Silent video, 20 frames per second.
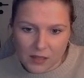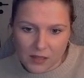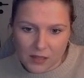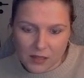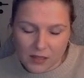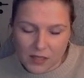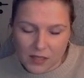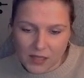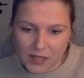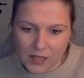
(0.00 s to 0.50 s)

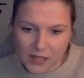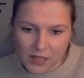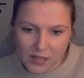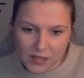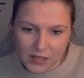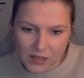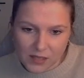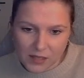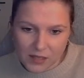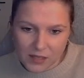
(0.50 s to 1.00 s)
this is
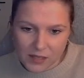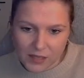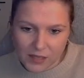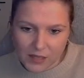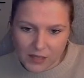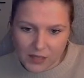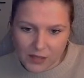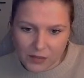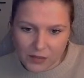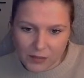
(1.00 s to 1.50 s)
still hurting
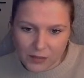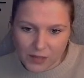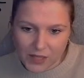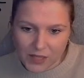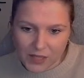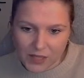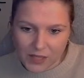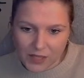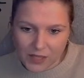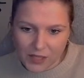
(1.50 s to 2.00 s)
so
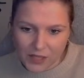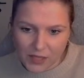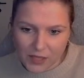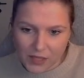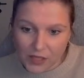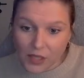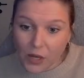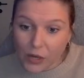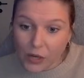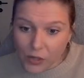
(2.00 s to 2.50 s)
much.
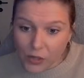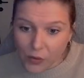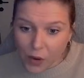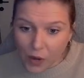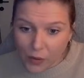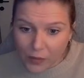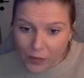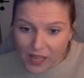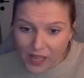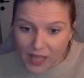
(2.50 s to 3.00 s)
Oh, you
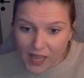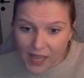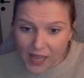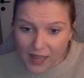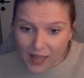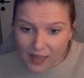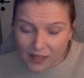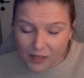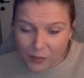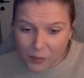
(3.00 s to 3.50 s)
already
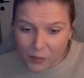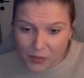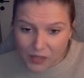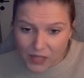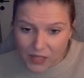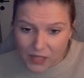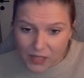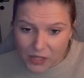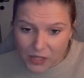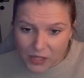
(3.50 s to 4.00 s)
had the
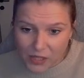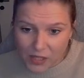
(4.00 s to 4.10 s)
procedure?